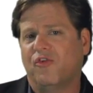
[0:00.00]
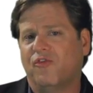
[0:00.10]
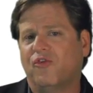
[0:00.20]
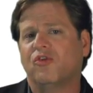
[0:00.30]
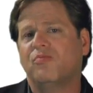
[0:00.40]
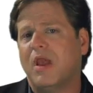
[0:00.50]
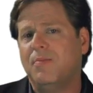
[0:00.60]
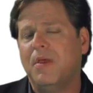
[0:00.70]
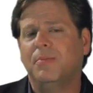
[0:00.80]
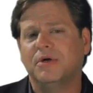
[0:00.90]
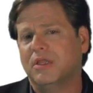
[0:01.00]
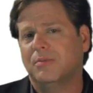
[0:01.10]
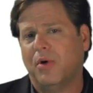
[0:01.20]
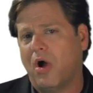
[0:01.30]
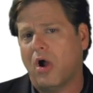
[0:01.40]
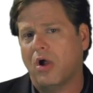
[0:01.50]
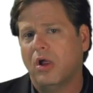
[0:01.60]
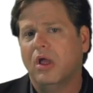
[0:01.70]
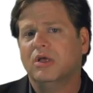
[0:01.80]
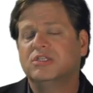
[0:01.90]
for as many people in the bar
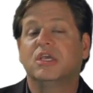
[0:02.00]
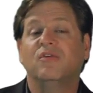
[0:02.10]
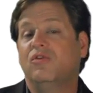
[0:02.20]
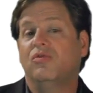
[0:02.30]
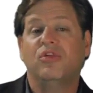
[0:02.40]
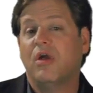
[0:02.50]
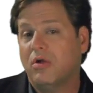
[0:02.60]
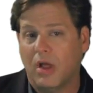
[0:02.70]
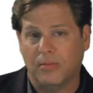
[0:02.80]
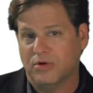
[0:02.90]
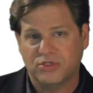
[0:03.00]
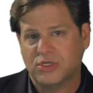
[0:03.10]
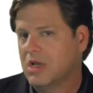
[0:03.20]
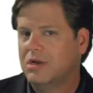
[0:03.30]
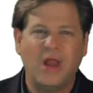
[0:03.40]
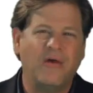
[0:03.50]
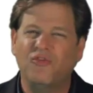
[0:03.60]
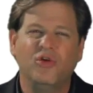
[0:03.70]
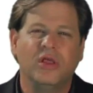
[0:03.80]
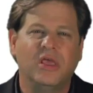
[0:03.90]
to give you their numbers, not
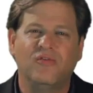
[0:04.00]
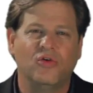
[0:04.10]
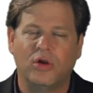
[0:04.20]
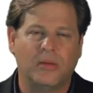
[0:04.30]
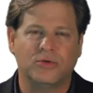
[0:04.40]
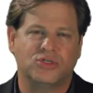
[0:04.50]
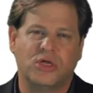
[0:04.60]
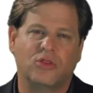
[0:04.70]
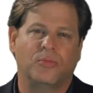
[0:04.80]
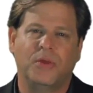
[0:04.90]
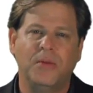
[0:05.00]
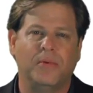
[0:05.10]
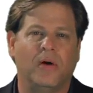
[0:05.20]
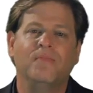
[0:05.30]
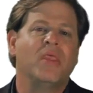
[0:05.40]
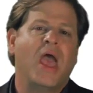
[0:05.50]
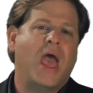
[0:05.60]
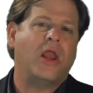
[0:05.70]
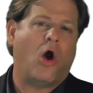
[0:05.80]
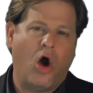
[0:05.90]
for you to give your numbers to other people.
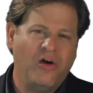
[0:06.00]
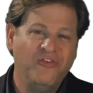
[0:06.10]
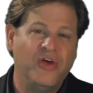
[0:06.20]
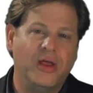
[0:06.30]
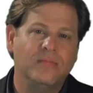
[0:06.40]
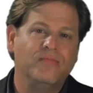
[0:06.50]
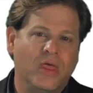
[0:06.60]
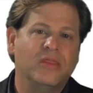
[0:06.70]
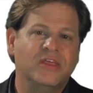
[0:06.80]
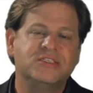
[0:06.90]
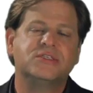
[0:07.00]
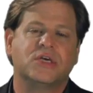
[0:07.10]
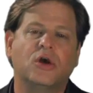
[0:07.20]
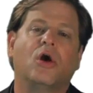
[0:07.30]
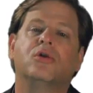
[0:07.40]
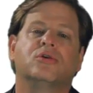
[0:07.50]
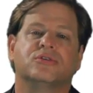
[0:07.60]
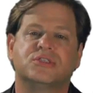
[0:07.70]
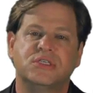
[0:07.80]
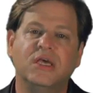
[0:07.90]
And often, this is a
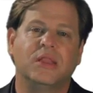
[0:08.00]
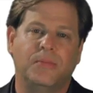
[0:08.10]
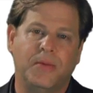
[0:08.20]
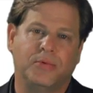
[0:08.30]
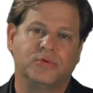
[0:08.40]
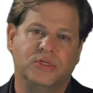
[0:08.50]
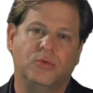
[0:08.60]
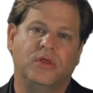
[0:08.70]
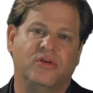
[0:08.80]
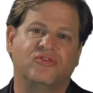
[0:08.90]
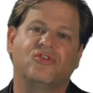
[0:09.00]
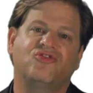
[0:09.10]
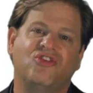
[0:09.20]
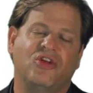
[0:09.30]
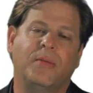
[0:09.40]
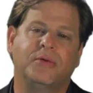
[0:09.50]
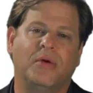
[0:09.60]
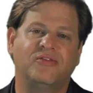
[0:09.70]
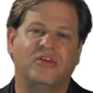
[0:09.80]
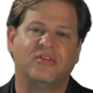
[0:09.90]
cardinal sin that people will do when they're search engine
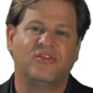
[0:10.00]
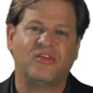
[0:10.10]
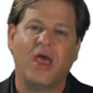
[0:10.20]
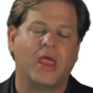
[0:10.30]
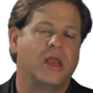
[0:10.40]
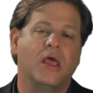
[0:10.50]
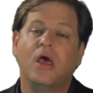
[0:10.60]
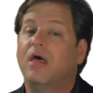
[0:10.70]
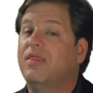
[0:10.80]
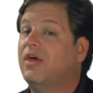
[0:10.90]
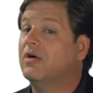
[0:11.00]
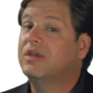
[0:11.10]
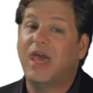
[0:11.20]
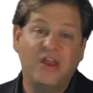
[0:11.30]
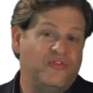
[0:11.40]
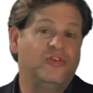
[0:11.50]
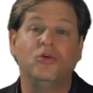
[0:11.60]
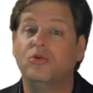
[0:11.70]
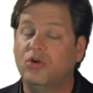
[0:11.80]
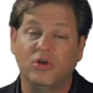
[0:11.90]
optimizing the site. They'll get a
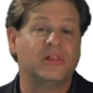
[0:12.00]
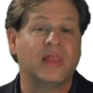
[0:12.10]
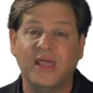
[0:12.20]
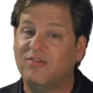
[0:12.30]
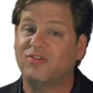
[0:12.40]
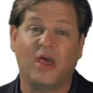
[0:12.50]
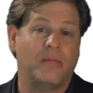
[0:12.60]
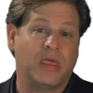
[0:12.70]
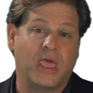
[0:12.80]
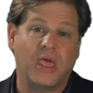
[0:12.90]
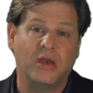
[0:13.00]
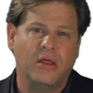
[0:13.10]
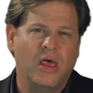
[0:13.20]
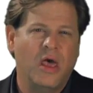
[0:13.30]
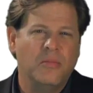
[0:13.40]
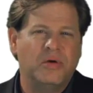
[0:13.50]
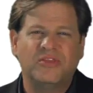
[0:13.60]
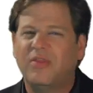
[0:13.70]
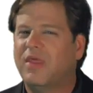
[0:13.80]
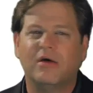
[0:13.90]
few good links coming in,
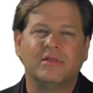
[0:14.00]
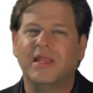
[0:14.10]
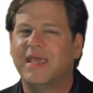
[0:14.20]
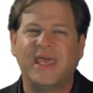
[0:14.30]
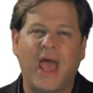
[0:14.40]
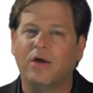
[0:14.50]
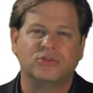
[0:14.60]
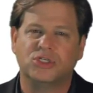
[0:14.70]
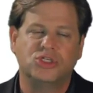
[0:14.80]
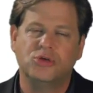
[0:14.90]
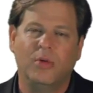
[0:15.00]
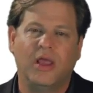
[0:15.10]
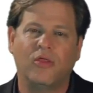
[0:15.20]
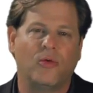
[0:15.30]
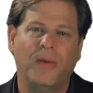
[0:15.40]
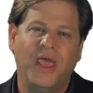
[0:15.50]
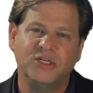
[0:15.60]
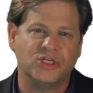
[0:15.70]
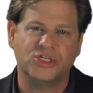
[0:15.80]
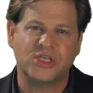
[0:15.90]
but then they'll link out to too many other
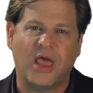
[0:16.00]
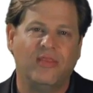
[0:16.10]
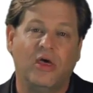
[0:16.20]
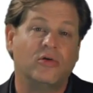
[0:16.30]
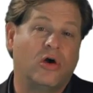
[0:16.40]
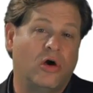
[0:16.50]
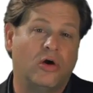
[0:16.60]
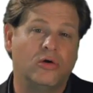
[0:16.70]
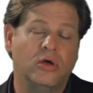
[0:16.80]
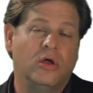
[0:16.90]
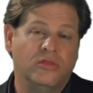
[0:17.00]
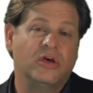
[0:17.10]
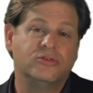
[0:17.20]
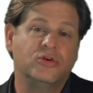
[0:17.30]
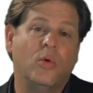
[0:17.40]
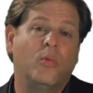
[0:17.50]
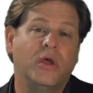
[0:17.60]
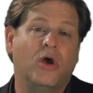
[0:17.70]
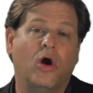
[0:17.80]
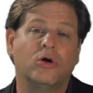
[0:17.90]
pages, and they'll do what
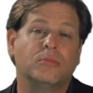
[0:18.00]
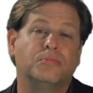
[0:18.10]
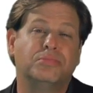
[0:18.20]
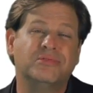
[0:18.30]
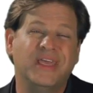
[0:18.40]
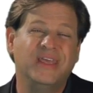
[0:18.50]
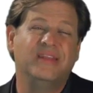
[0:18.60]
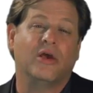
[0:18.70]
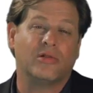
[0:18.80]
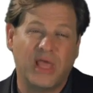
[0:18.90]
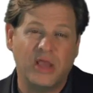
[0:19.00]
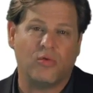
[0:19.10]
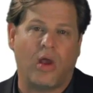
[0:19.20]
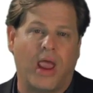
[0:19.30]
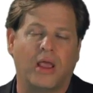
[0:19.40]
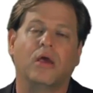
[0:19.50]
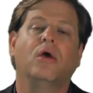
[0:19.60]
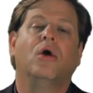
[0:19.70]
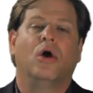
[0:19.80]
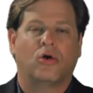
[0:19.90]
we call bleed their link rank
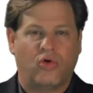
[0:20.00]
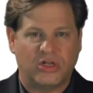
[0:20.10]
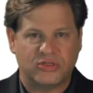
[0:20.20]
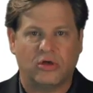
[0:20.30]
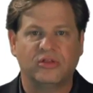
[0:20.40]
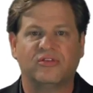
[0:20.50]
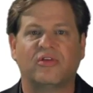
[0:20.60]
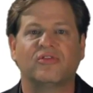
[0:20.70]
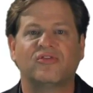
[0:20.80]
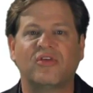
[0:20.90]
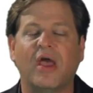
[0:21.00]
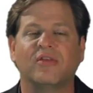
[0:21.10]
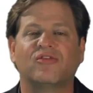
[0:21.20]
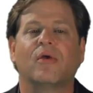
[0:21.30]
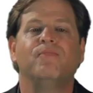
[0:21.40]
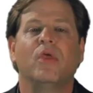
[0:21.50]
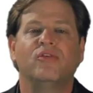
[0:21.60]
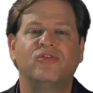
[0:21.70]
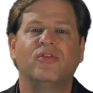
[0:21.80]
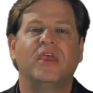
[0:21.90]
across all these other sites.
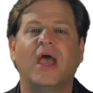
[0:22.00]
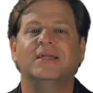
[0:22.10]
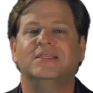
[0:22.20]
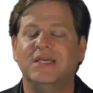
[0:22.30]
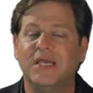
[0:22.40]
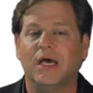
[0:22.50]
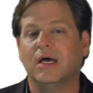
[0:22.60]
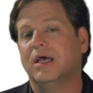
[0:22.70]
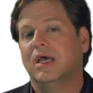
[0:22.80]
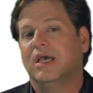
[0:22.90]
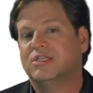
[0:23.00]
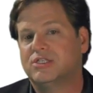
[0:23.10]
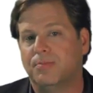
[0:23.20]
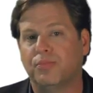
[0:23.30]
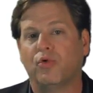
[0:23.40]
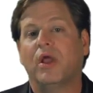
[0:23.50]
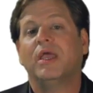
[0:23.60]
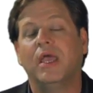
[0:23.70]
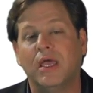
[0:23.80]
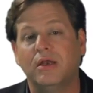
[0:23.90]
So the idea is to
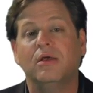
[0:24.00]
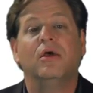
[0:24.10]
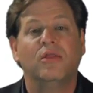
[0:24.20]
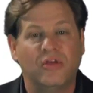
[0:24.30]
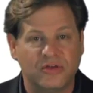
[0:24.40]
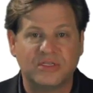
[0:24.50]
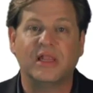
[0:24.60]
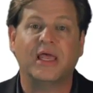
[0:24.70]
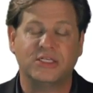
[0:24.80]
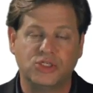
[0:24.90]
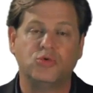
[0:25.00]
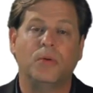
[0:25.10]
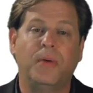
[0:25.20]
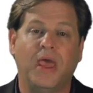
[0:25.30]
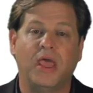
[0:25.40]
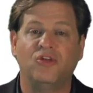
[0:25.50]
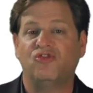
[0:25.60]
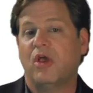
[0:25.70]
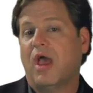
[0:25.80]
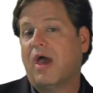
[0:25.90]
bring in those links to a
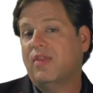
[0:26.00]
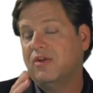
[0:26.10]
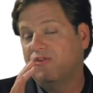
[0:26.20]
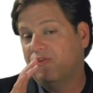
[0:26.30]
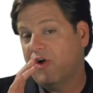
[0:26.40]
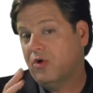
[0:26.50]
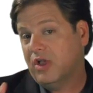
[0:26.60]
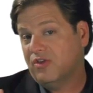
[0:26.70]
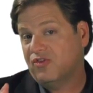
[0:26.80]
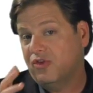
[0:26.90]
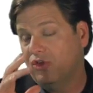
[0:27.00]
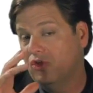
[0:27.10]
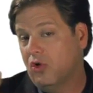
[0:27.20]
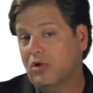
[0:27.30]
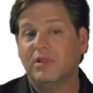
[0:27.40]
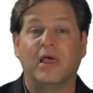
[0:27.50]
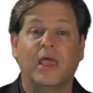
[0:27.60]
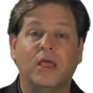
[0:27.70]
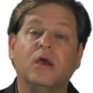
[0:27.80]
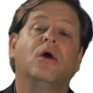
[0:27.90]
page and then focus your
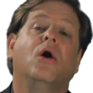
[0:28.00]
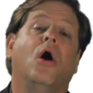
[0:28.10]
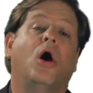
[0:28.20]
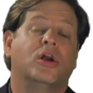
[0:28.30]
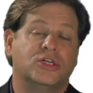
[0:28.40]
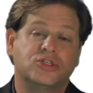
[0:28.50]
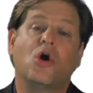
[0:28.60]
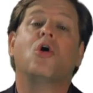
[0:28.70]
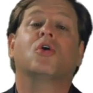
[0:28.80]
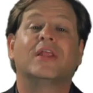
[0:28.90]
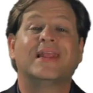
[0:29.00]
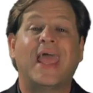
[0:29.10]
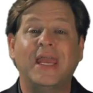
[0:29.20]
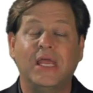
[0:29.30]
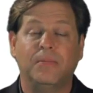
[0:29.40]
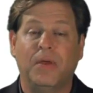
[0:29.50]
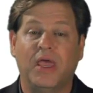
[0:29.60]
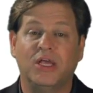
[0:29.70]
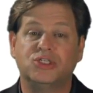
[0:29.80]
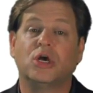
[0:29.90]
link on a target landing
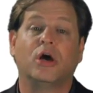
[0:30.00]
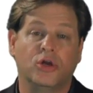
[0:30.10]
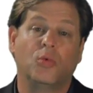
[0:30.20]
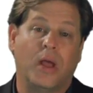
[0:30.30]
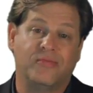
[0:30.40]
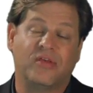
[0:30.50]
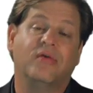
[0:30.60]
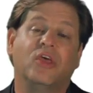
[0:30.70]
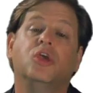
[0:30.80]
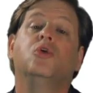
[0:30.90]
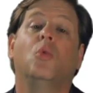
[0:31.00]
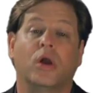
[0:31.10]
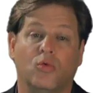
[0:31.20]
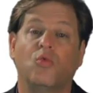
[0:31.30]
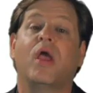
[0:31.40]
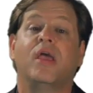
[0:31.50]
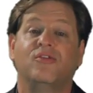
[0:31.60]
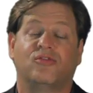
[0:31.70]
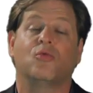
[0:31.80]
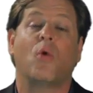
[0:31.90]
page on your website that you want to
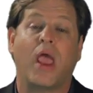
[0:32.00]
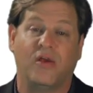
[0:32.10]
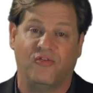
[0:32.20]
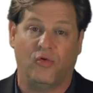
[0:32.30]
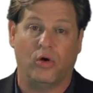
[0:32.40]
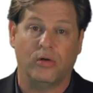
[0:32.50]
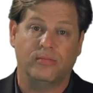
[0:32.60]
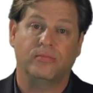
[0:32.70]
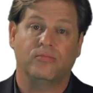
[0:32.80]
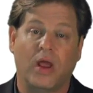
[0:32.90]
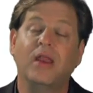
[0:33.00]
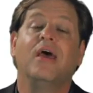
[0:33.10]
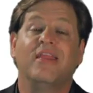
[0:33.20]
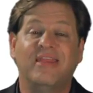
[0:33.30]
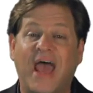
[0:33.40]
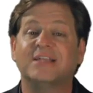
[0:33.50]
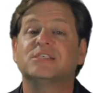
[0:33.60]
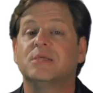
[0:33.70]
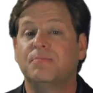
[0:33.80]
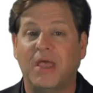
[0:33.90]
raise the rank for, right?
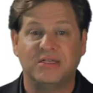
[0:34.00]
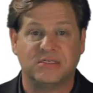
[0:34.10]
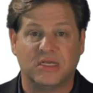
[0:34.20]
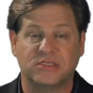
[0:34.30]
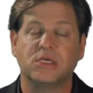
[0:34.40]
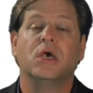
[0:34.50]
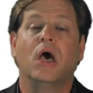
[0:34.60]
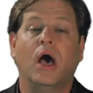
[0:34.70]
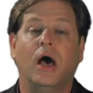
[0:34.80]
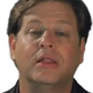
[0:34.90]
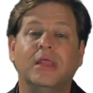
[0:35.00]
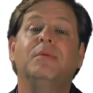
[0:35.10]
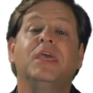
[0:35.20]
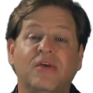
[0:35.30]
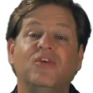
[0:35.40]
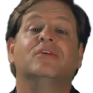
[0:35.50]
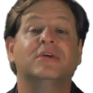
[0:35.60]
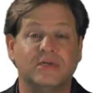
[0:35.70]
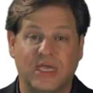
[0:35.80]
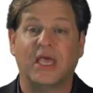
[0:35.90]
That's the basics. Let me give you a
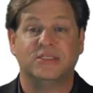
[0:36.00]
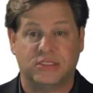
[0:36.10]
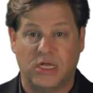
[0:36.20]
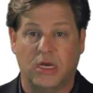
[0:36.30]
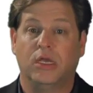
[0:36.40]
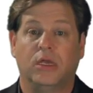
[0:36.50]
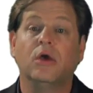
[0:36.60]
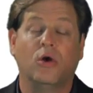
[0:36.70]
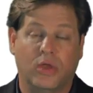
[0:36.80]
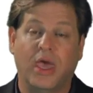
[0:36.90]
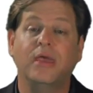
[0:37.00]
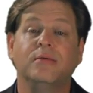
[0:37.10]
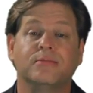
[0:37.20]
little case study, okay?